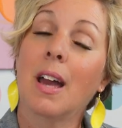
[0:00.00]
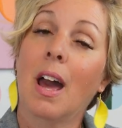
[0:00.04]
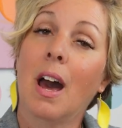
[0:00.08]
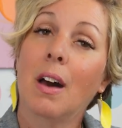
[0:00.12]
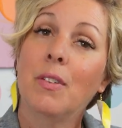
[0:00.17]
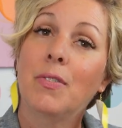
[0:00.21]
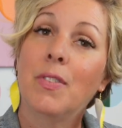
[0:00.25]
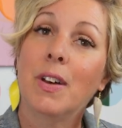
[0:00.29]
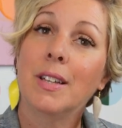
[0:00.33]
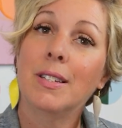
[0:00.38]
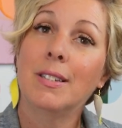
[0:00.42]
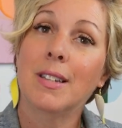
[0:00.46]

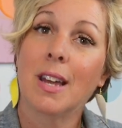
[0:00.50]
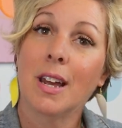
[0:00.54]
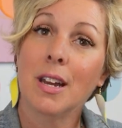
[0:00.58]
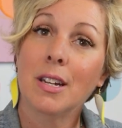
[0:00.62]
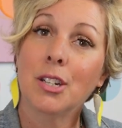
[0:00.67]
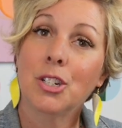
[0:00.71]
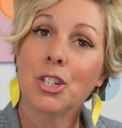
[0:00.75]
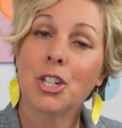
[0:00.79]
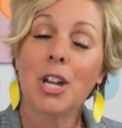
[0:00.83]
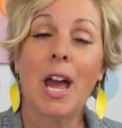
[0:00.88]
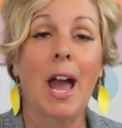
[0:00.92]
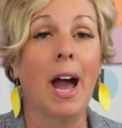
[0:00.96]

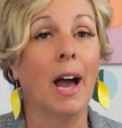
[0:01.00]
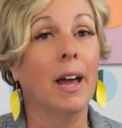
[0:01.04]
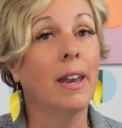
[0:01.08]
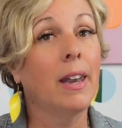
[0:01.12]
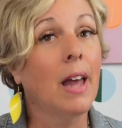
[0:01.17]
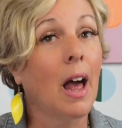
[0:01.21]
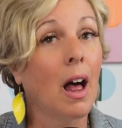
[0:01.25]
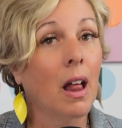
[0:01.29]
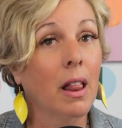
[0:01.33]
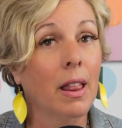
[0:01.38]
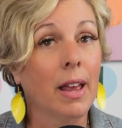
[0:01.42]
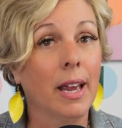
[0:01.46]
FSH and
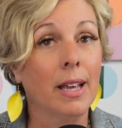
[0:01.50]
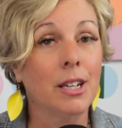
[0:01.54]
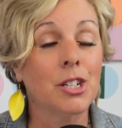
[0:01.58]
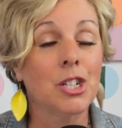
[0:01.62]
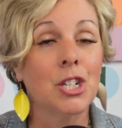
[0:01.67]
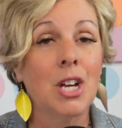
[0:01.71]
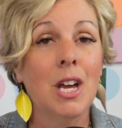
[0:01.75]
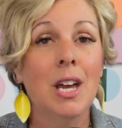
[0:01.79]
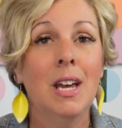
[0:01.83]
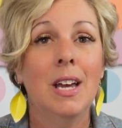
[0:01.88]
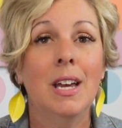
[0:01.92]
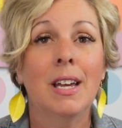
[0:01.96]
LH
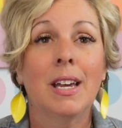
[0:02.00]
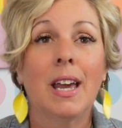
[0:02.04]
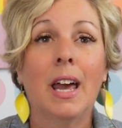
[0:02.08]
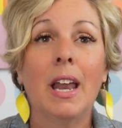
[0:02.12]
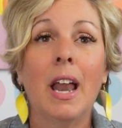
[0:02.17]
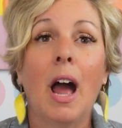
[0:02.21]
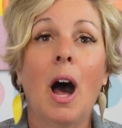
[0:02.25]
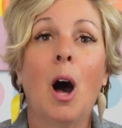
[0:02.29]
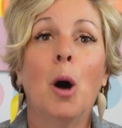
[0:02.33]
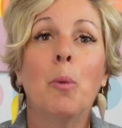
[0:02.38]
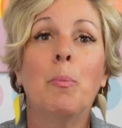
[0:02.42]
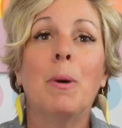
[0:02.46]
can
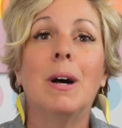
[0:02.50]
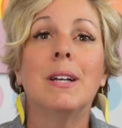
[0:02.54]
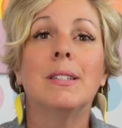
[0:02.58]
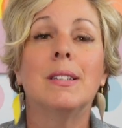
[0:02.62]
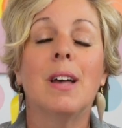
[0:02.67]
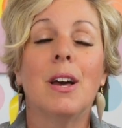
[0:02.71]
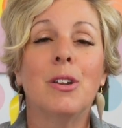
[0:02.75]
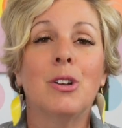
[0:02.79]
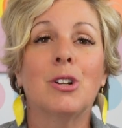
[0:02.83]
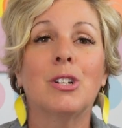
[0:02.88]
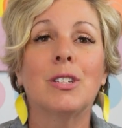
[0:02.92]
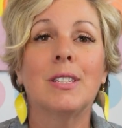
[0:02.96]
help us
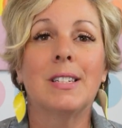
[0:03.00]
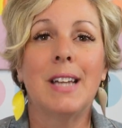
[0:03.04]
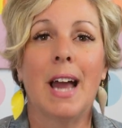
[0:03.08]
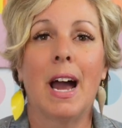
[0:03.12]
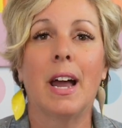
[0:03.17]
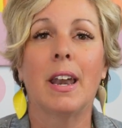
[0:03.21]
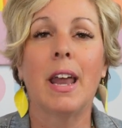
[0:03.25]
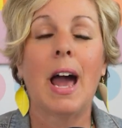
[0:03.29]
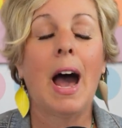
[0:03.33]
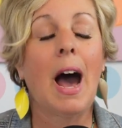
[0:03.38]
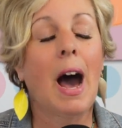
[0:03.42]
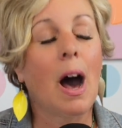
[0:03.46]

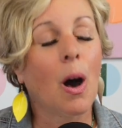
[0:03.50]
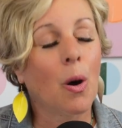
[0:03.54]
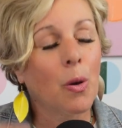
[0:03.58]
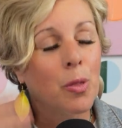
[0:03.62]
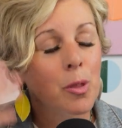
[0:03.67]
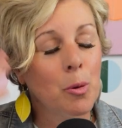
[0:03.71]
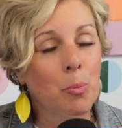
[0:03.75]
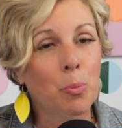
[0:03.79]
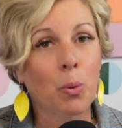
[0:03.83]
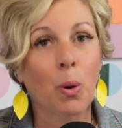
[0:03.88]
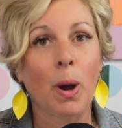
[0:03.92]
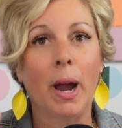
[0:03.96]
understand how
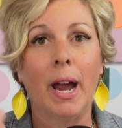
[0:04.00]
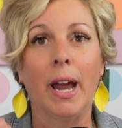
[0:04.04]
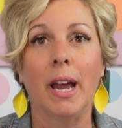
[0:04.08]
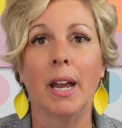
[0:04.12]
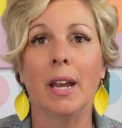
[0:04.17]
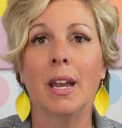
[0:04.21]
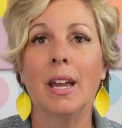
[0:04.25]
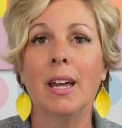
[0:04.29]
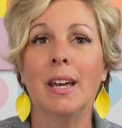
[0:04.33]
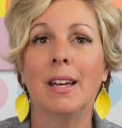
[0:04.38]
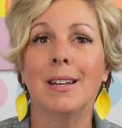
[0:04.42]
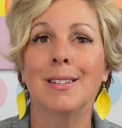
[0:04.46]
the
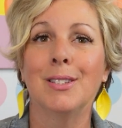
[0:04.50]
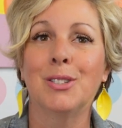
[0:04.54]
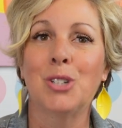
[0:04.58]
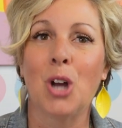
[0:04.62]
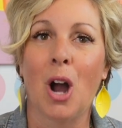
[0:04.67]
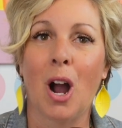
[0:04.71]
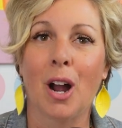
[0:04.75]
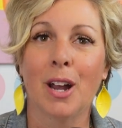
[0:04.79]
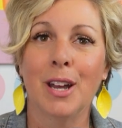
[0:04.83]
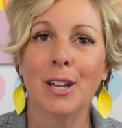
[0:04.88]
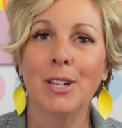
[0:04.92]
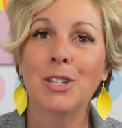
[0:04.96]
brain is
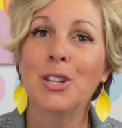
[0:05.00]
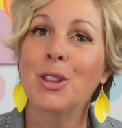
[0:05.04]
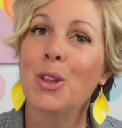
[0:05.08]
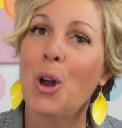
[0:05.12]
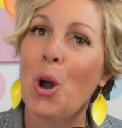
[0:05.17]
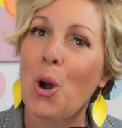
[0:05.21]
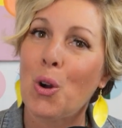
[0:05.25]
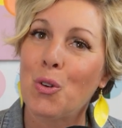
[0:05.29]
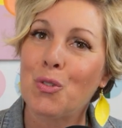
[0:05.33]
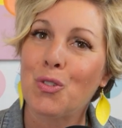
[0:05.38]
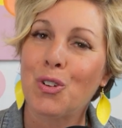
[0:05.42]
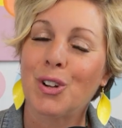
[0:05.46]
talking to the
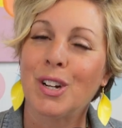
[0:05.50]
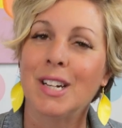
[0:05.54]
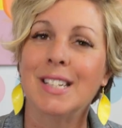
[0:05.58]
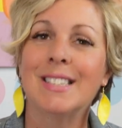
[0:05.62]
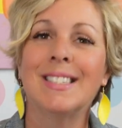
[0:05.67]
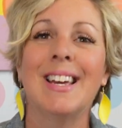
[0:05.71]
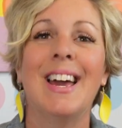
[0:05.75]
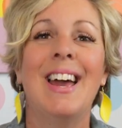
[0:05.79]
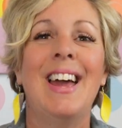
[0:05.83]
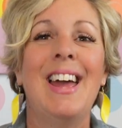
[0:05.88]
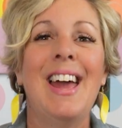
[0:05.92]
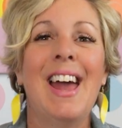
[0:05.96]
ovaries,
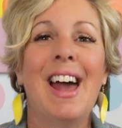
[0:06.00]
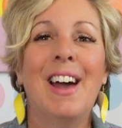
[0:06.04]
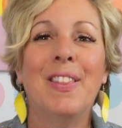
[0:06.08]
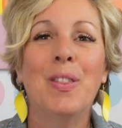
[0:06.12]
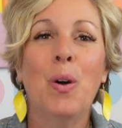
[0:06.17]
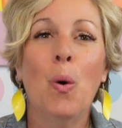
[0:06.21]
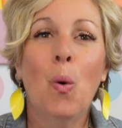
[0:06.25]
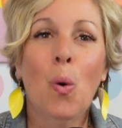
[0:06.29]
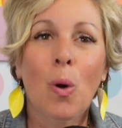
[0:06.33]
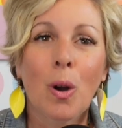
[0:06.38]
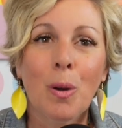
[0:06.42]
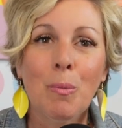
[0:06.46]
and the
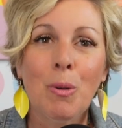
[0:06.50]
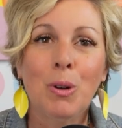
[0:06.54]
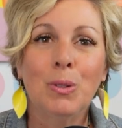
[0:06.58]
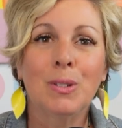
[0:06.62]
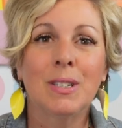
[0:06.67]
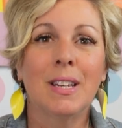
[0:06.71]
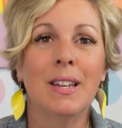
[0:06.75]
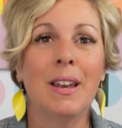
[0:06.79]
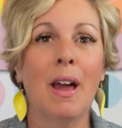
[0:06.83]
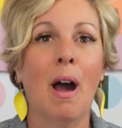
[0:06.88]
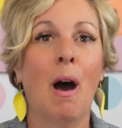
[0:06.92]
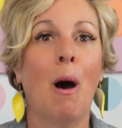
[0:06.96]
hormones
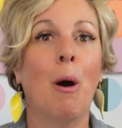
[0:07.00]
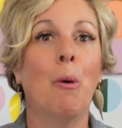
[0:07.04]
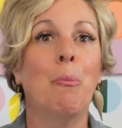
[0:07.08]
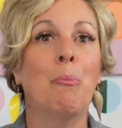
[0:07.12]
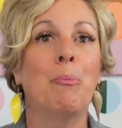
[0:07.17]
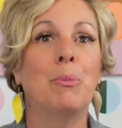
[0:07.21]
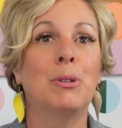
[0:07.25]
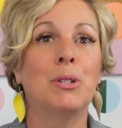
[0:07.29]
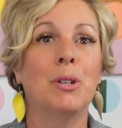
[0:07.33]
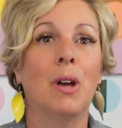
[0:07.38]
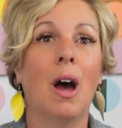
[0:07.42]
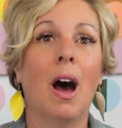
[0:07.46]
can help
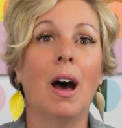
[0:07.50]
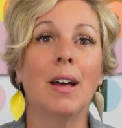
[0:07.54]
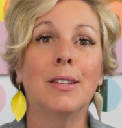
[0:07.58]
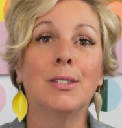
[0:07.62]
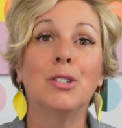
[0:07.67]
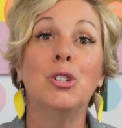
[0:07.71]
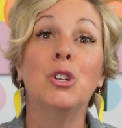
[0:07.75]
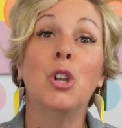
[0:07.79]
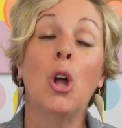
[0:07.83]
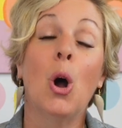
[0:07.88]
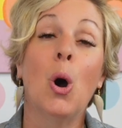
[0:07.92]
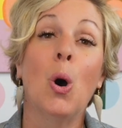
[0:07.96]
us
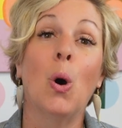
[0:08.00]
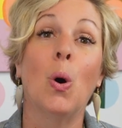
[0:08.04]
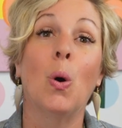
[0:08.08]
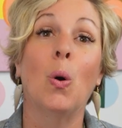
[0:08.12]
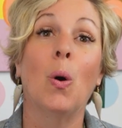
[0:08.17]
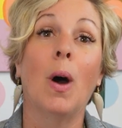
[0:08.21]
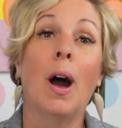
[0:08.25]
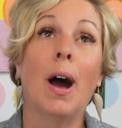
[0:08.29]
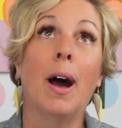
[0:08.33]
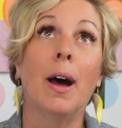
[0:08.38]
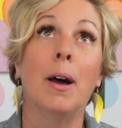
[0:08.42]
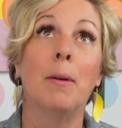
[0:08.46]

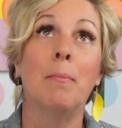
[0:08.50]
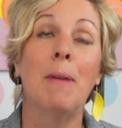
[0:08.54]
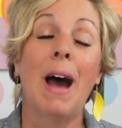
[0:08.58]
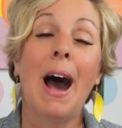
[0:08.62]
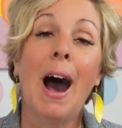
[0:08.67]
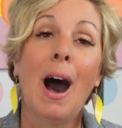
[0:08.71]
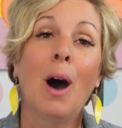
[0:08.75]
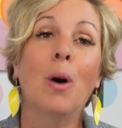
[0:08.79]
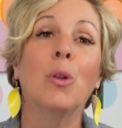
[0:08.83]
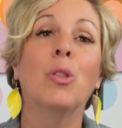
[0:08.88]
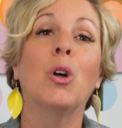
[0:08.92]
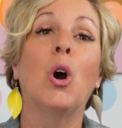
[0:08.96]
know
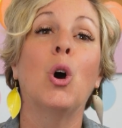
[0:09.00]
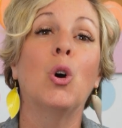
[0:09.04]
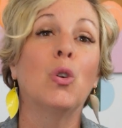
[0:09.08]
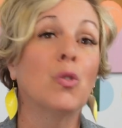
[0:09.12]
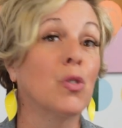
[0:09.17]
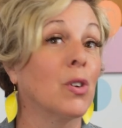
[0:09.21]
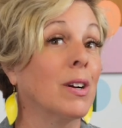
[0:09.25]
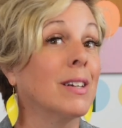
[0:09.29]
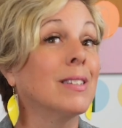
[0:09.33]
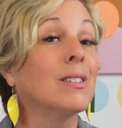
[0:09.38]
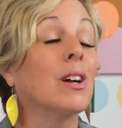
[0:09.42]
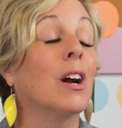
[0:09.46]
how the
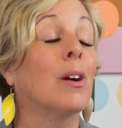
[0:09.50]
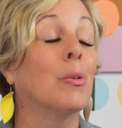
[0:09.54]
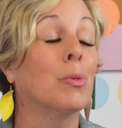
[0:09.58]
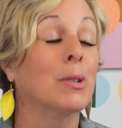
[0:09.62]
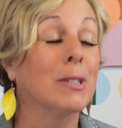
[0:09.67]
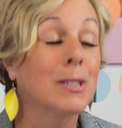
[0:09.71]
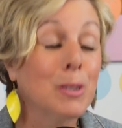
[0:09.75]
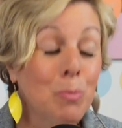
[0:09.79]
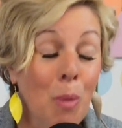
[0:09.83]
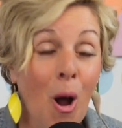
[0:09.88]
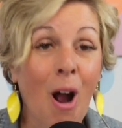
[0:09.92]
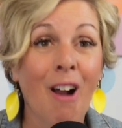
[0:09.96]
ovaries are
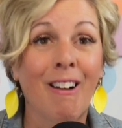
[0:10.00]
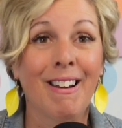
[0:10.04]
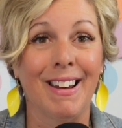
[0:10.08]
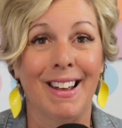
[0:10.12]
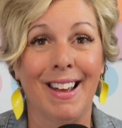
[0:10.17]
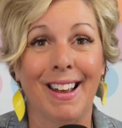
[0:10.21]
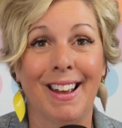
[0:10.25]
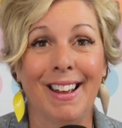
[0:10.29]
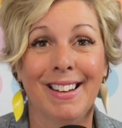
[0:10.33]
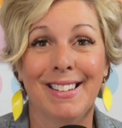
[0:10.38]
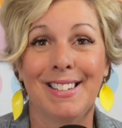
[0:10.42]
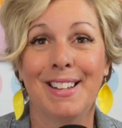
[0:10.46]

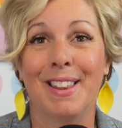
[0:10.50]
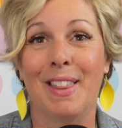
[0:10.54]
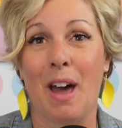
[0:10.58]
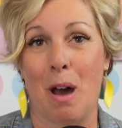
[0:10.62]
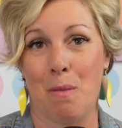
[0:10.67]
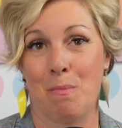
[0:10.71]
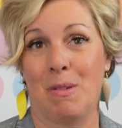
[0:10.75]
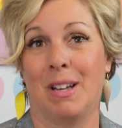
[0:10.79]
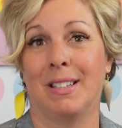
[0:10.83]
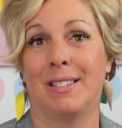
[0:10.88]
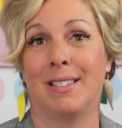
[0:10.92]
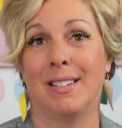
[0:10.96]
responding to
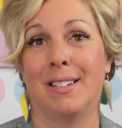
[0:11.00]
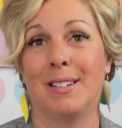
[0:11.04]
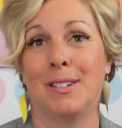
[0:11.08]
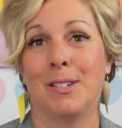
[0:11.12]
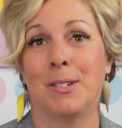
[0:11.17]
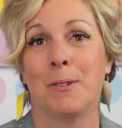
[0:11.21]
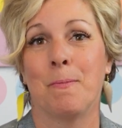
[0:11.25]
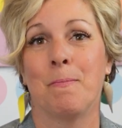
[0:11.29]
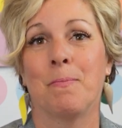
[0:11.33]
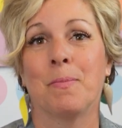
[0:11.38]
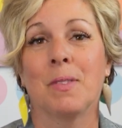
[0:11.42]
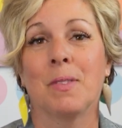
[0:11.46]
that message.